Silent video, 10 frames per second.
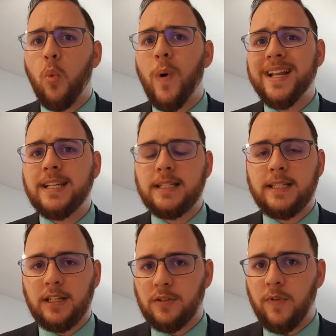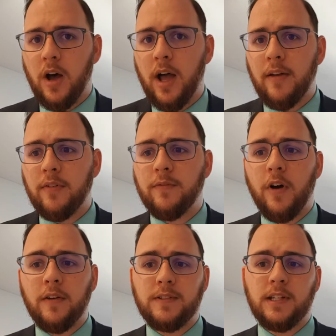165
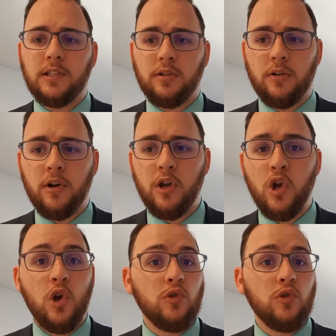560.